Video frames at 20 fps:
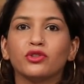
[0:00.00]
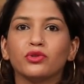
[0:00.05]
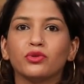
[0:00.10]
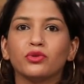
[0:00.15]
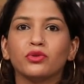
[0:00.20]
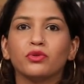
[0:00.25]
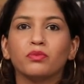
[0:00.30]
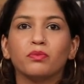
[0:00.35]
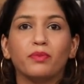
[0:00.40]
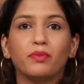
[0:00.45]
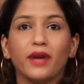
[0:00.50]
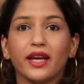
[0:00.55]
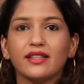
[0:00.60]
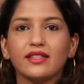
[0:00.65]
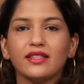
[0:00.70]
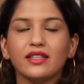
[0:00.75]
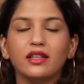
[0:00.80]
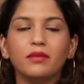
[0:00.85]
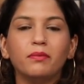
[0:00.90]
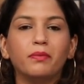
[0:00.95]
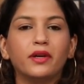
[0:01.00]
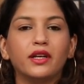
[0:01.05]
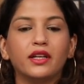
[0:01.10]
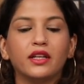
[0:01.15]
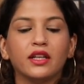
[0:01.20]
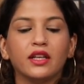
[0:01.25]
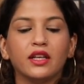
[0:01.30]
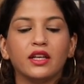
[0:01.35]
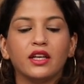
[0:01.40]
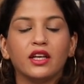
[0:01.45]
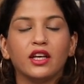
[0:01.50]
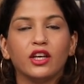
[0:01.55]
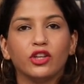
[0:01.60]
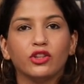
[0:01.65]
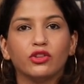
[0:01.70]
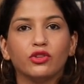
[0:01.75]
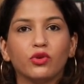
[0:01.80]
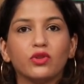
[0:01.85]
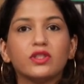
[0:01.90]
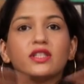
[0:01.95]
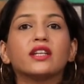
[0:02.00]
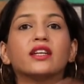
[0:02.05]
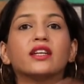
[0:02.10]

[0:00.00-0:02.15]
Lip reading: to Brexit. But those